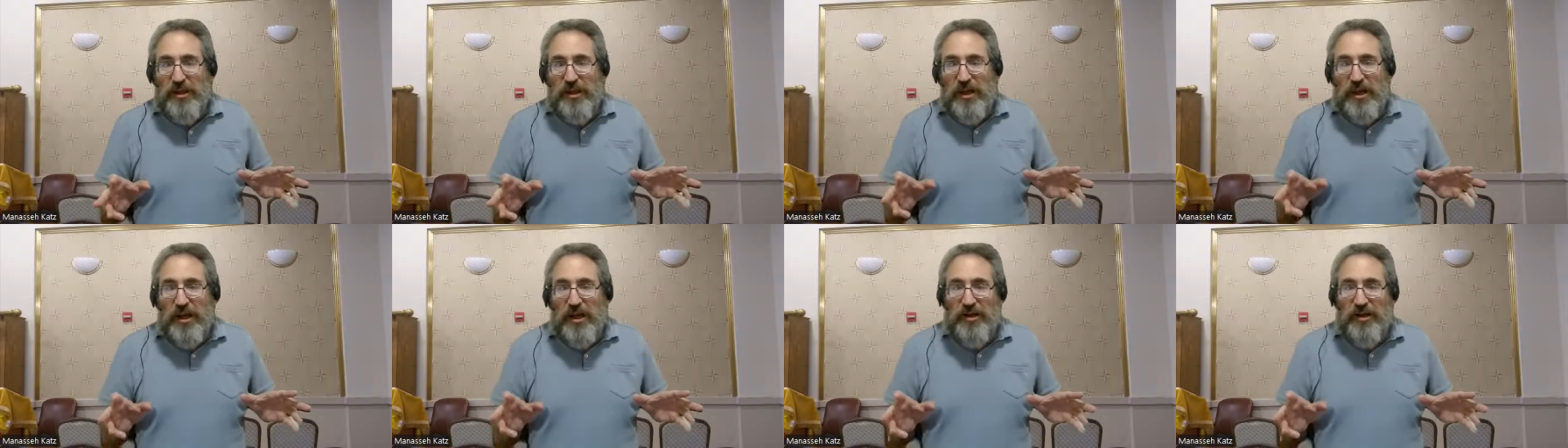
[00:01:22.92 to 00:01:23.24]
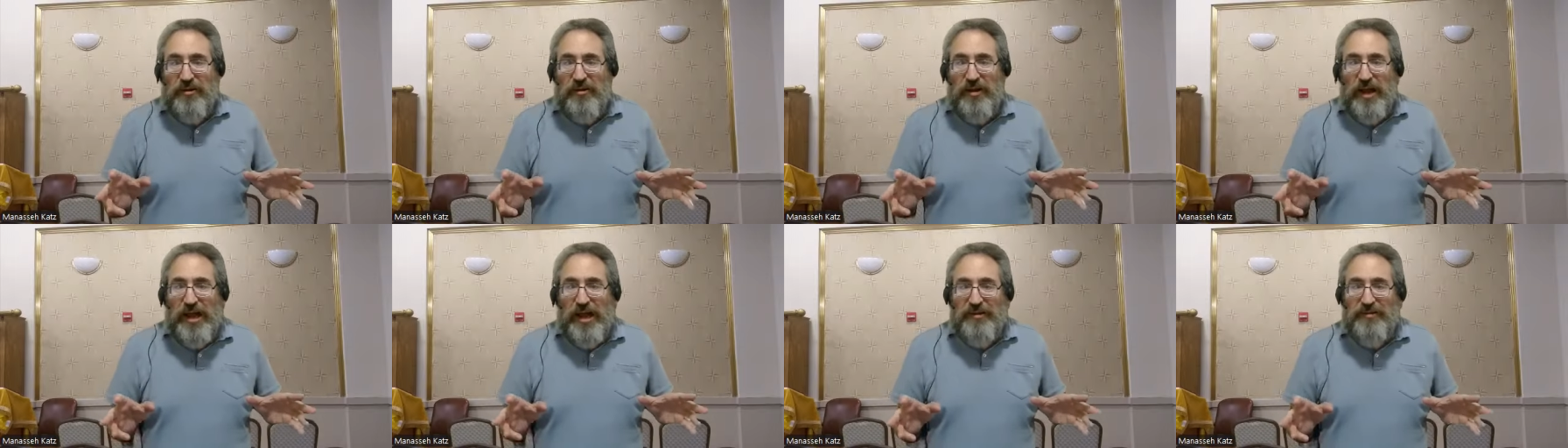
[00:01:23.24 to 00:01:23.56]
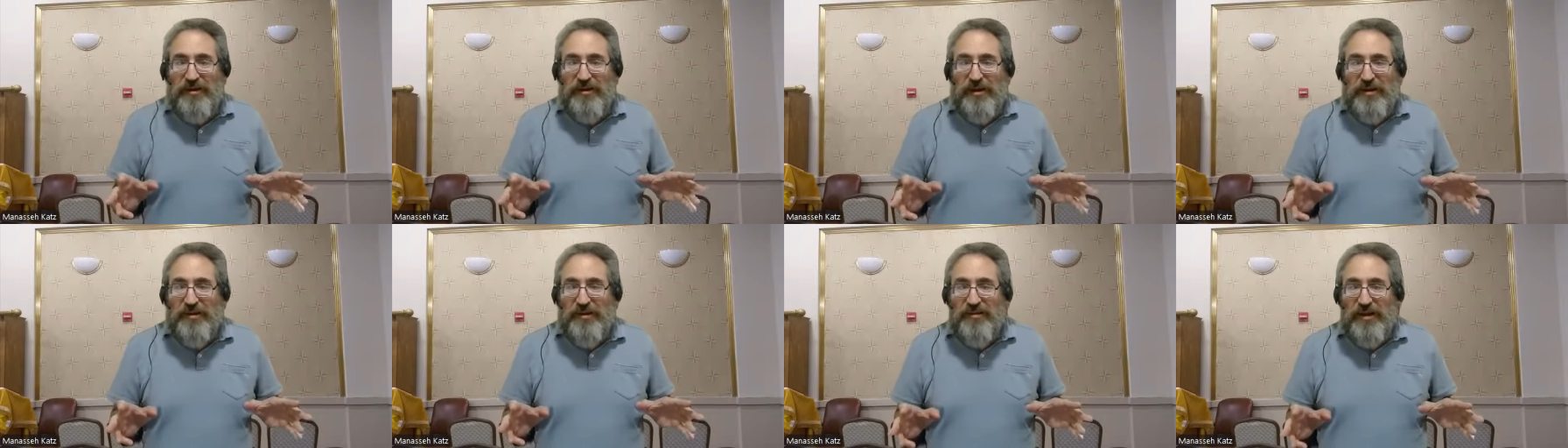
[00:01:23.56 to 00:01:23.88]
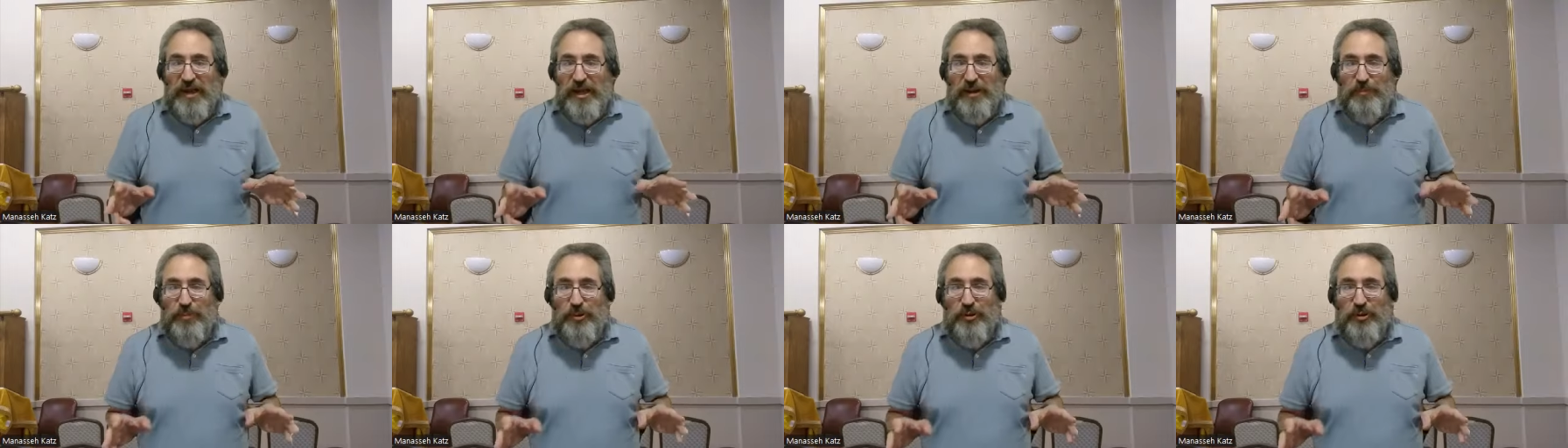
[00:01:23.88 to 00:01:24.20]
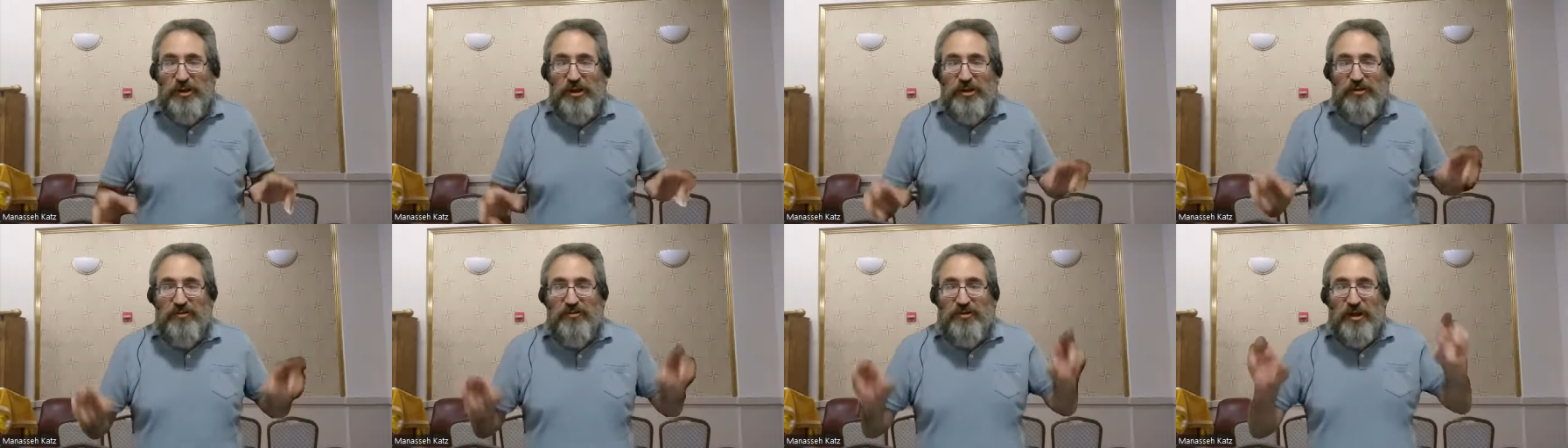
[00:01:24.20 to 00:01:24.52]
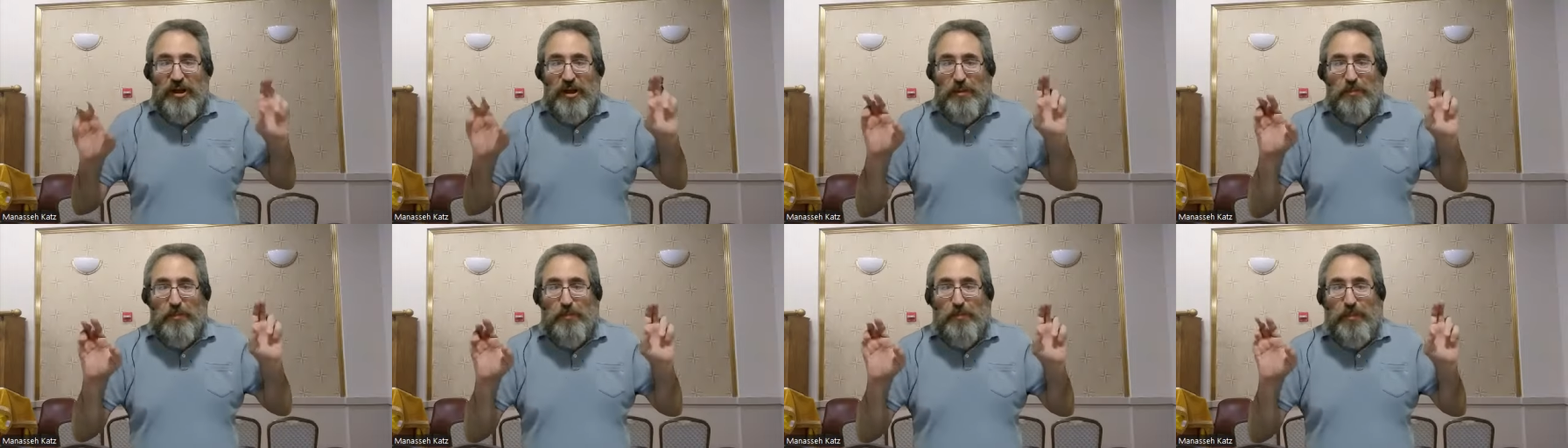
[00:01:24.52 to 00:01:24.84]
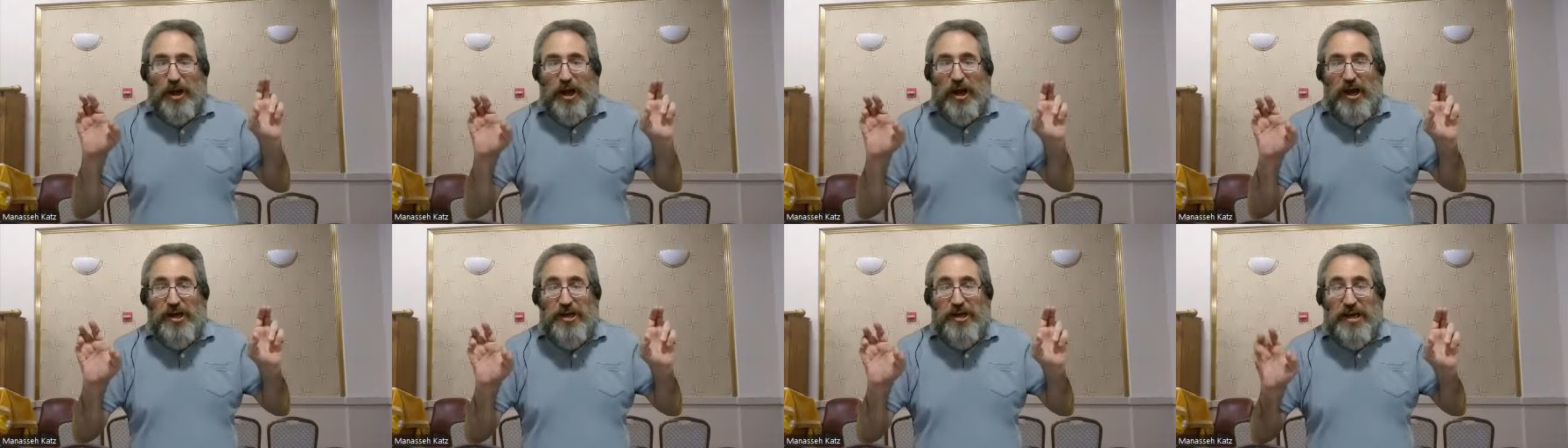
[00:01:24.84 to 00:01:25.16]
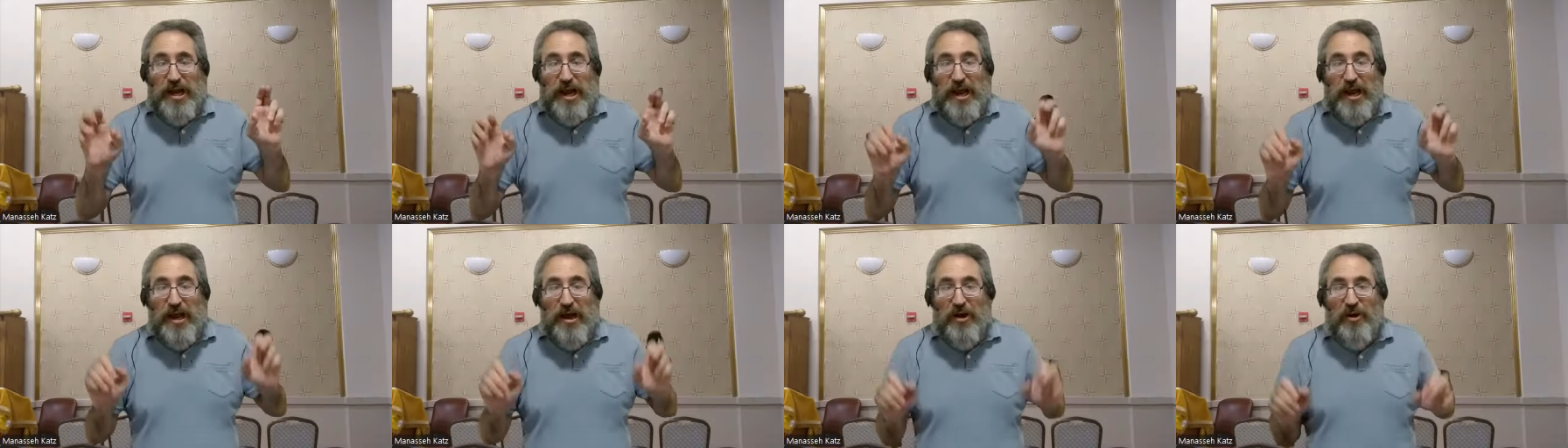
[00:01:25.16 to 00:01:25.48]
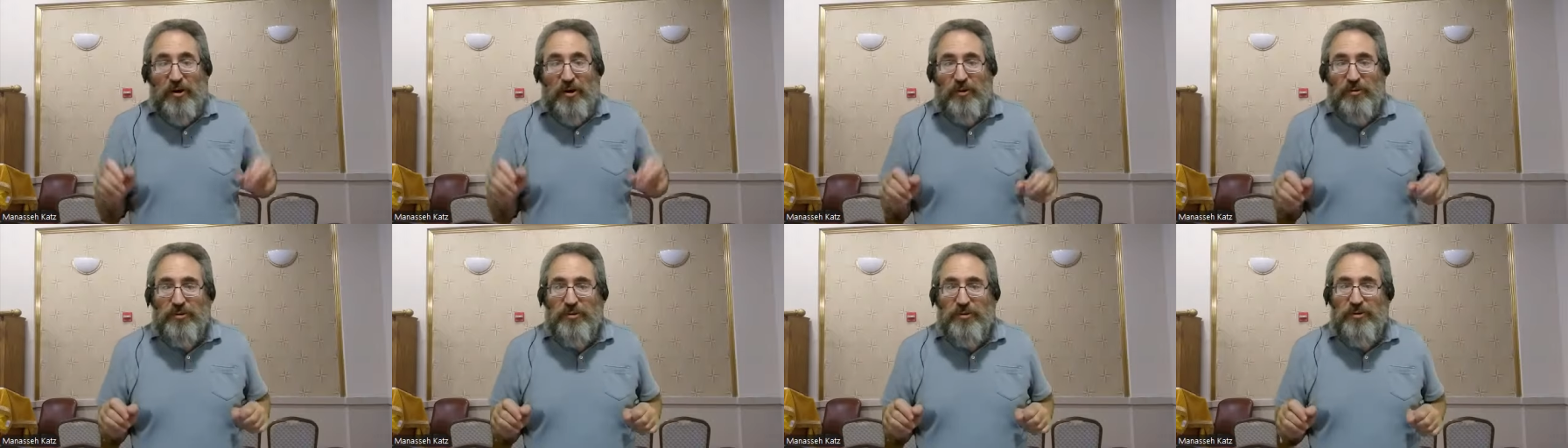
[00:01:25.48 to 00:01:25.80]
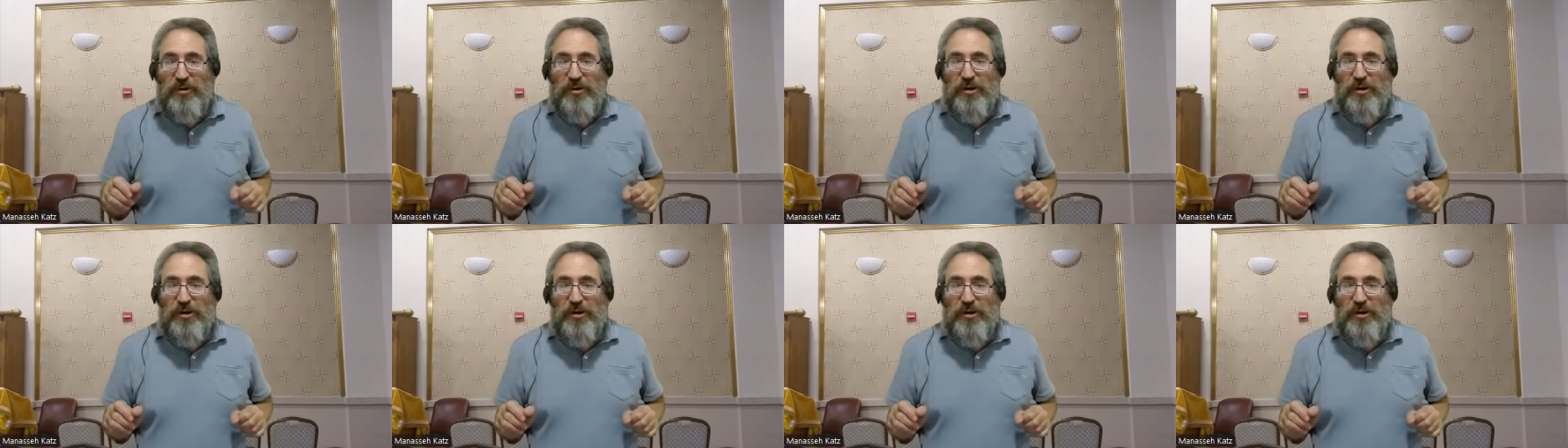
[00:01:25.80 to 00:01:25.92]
A classic example is buy now